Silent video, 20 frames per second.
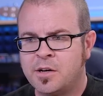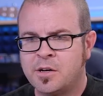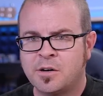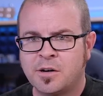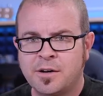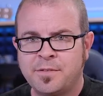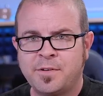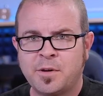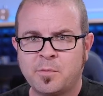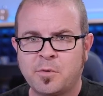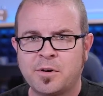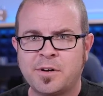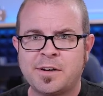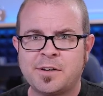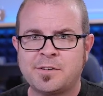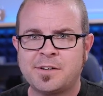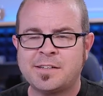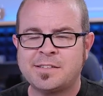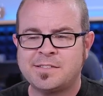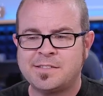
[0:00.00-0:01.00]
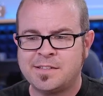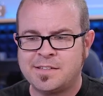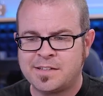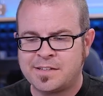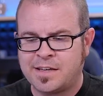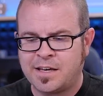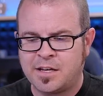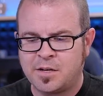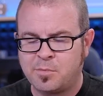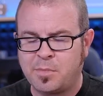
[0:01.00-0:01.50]
or if you're more interested
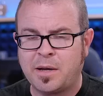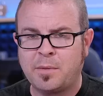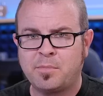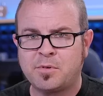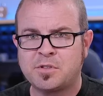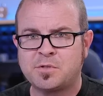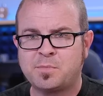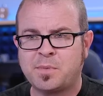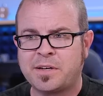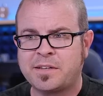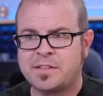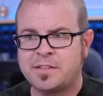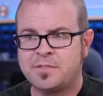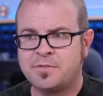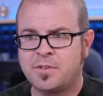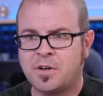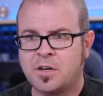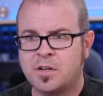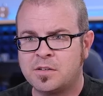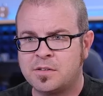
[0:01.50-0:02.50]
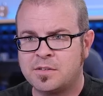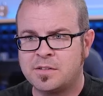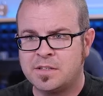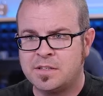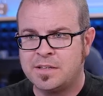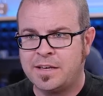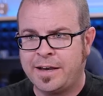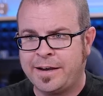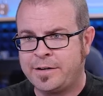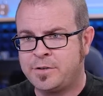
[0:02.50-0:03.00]
in kind of my perspective on
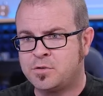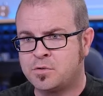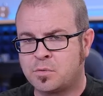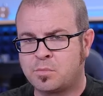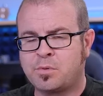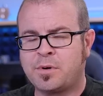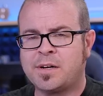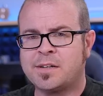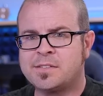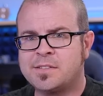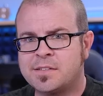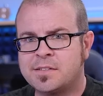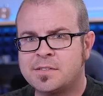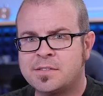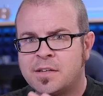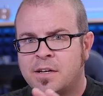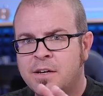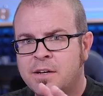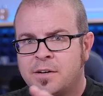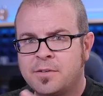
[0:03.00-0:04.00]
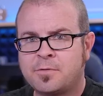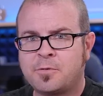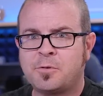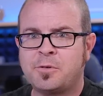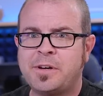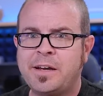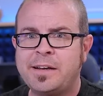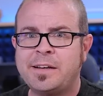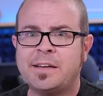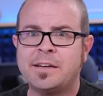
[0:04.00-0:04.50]
the actual process of
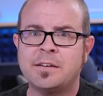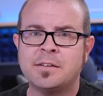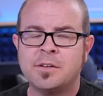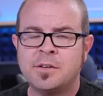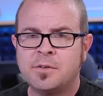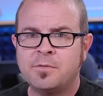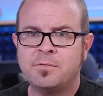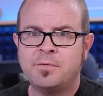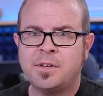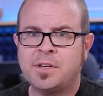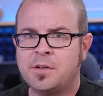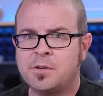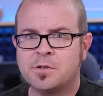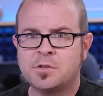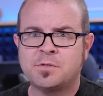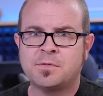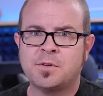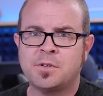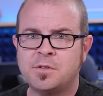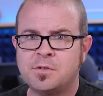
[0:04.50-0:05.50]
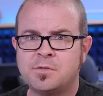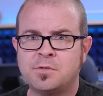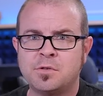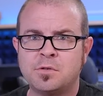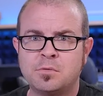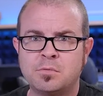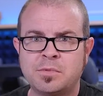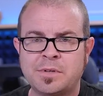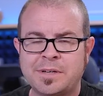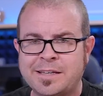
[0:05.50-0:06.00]
creating videos for
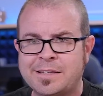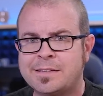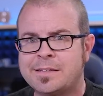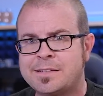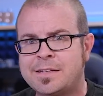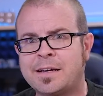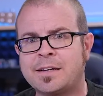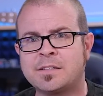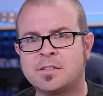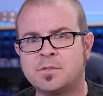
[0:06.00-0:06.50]
YouTube in the tech